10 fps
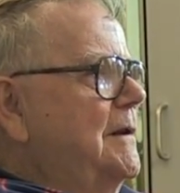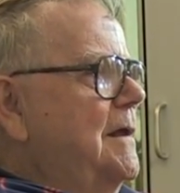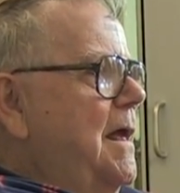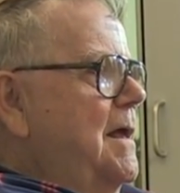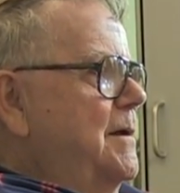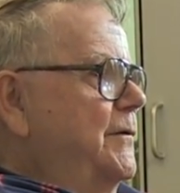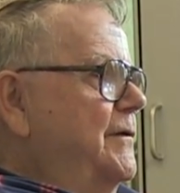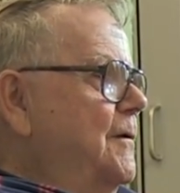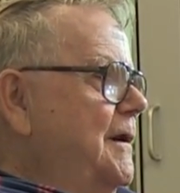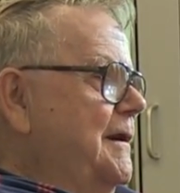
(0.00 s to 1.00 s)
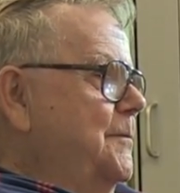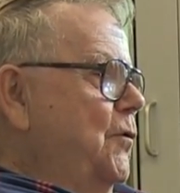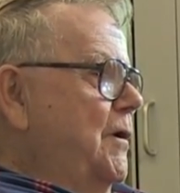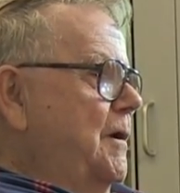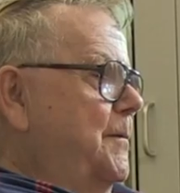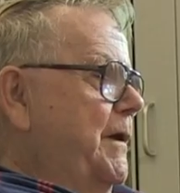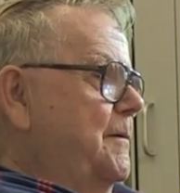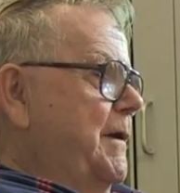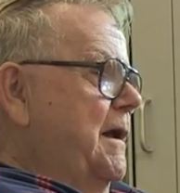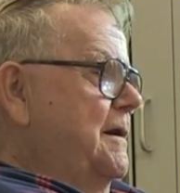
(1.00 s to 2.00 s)
and it was early in the morning,
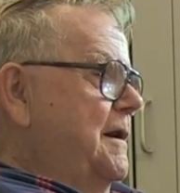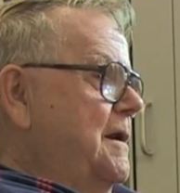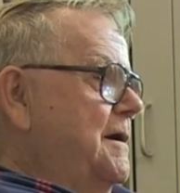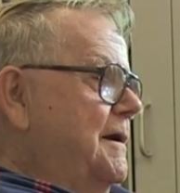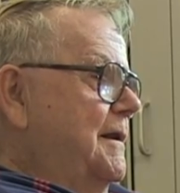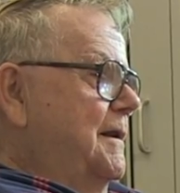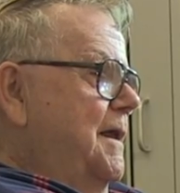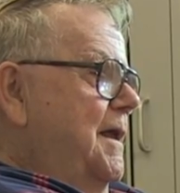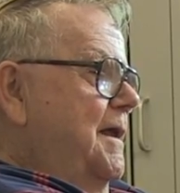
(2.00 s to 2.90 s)
about 9 o'clock, and